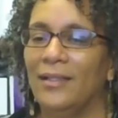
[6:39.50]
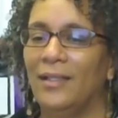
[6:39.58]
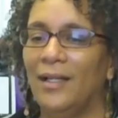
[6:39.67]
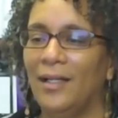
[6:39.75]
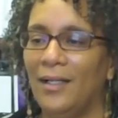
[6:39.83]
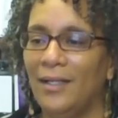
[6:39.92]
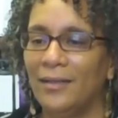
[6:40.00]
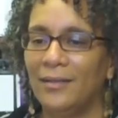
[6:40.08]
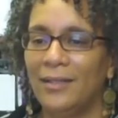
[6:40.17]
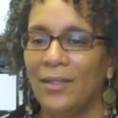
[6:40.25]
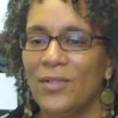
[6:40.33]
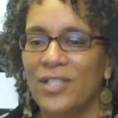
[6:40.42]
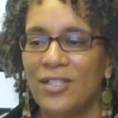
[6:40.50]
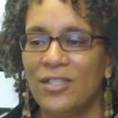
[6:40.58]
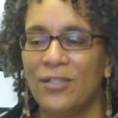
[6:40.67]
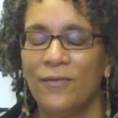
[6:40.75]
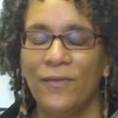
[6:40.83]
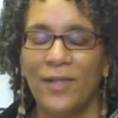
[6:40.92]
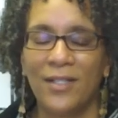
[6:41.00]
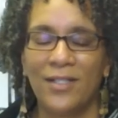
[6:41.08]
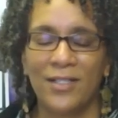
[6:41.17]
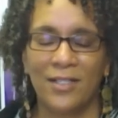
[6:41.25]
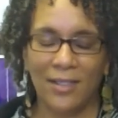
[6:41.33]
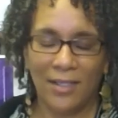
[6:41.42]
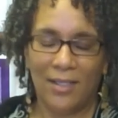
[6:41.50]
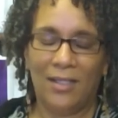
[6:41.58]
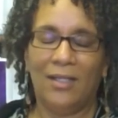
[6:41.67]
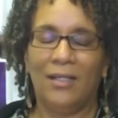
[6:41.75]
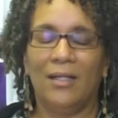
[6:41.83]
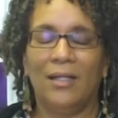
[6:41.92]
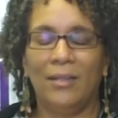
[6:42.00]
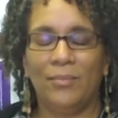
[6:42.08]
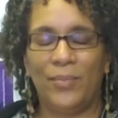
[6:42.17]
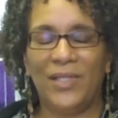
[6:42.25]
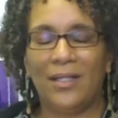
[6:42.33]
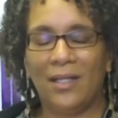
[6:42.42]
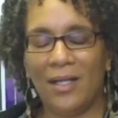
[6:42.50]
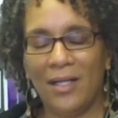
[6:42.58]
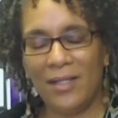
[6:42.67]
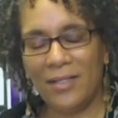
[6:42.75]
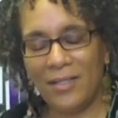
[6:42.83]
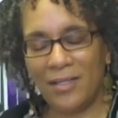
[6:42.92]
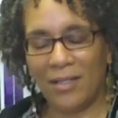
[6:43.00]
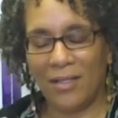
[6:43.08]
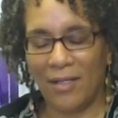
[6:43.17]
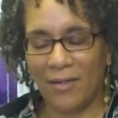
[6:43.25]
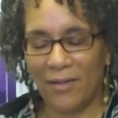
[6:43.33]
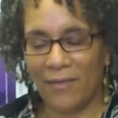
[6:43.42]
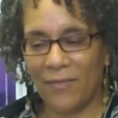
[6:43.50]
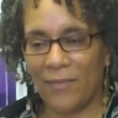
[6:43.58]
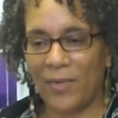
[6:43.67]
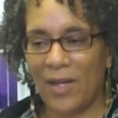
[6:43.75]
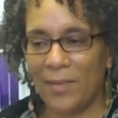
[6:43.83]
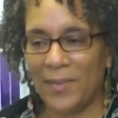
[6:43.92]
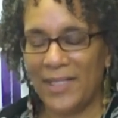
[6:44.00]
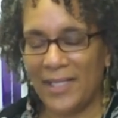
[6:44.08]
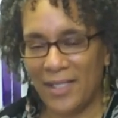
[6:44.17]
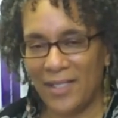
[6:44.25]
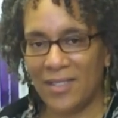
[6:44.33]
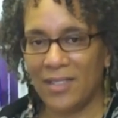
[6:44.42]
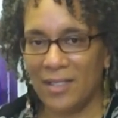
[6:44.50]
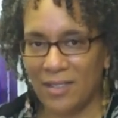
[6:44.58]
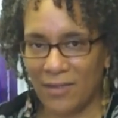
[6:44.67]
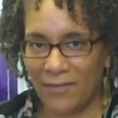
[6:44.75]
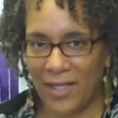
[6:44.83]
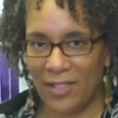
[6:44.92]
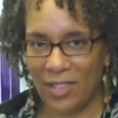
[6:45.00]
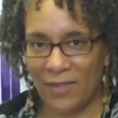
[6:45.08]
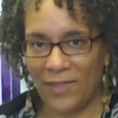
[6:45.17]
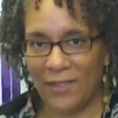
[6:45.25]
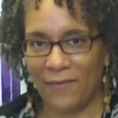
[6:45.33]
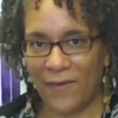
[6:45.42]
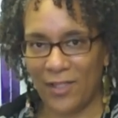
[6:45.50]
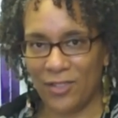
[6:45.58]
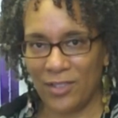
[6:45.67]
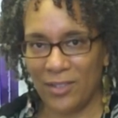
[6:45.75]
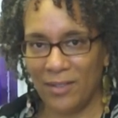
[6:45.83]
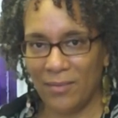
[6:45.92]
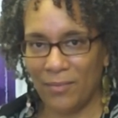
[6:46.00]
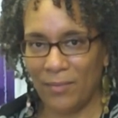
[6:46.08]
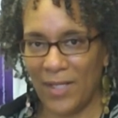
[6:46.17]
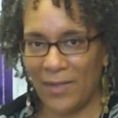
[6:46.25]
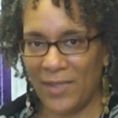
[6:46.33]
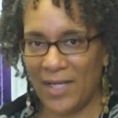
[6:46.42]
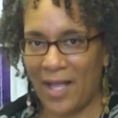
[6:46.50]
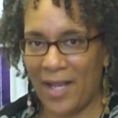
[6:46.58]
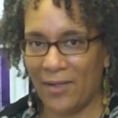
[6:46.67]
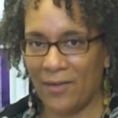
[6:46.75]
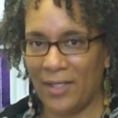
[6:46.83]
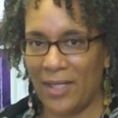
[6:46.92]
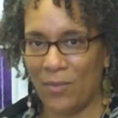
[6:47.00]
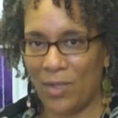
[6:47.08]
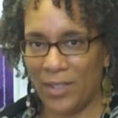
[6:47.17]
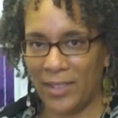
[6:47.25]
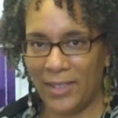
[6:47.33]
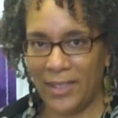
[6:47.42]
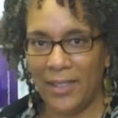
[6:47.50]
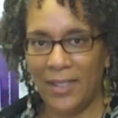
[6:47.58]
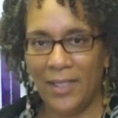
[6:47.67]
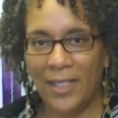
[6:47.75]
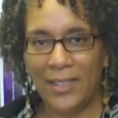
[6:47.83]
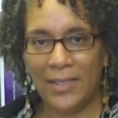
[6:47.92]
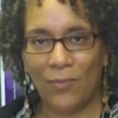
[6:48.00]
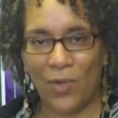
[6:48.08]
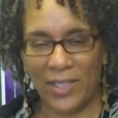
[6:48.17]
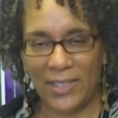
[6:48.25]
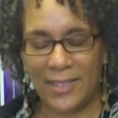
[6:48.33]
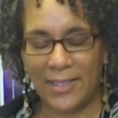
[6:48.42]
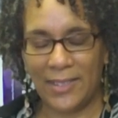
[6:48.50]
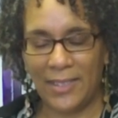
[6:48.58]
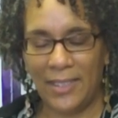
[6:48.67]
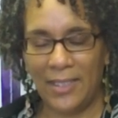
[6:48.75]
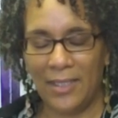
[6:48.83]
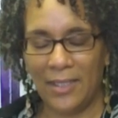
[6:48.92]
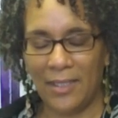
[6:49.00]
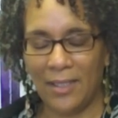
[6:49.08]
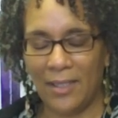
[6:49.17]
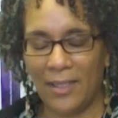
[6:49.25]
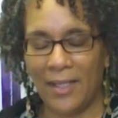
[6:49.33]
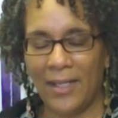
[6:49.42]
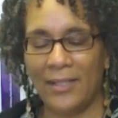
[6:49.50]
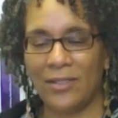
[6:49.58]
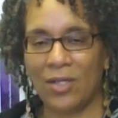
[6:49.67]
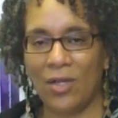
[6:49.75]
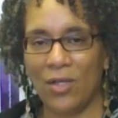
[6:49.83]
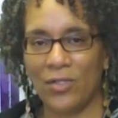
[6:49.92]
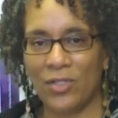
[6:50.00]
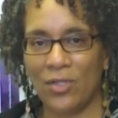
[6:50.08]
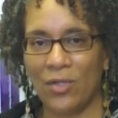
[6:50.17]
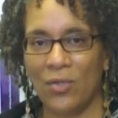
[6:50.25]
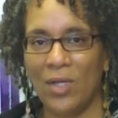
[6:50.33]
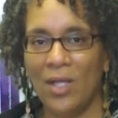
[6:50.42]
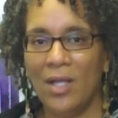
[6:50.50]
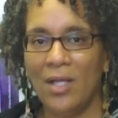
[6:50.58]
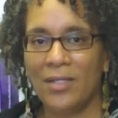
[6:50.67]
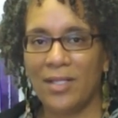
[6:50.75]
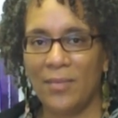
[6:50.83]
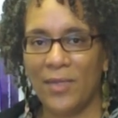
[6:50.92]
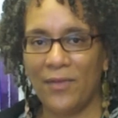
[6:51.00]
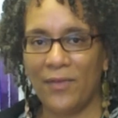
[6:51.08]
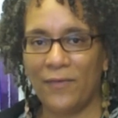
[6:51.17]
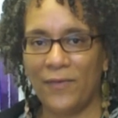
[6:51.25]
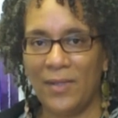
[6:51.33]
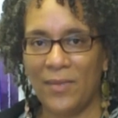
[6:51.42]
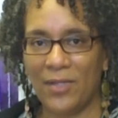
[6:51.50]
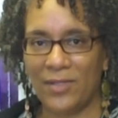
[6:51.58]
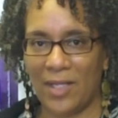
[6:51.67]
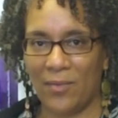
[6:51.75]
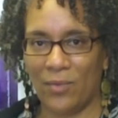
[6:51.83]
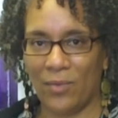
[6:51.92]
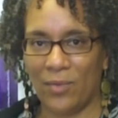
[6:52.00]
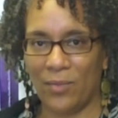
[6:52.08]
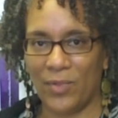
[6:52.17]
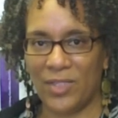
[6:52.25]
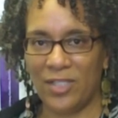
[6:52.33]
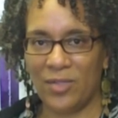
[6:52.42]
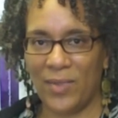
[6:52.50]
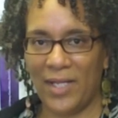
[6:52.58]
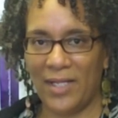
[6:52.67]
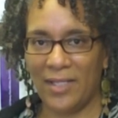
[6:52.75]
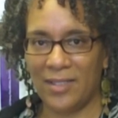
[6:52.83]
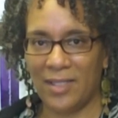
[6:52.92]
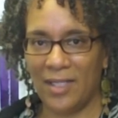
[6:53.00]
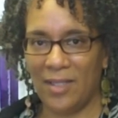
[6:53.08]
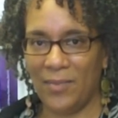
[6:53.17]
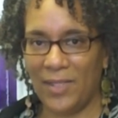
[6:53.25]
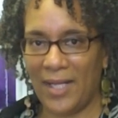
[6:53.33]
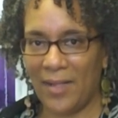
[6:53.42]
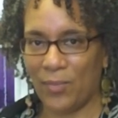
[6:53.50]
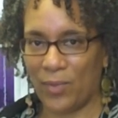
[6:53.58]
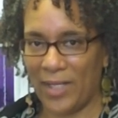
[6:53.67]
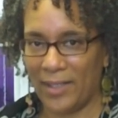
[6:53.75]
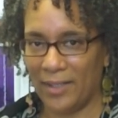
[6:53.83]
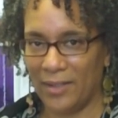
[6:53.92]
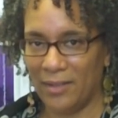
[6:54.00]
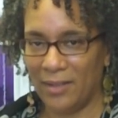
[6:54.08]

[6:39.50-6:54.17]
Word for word: there was a difference because of probably the incidence of HIV infection may have been higher than they wanted to see, and also some of the females that were participating in the study became pregnant,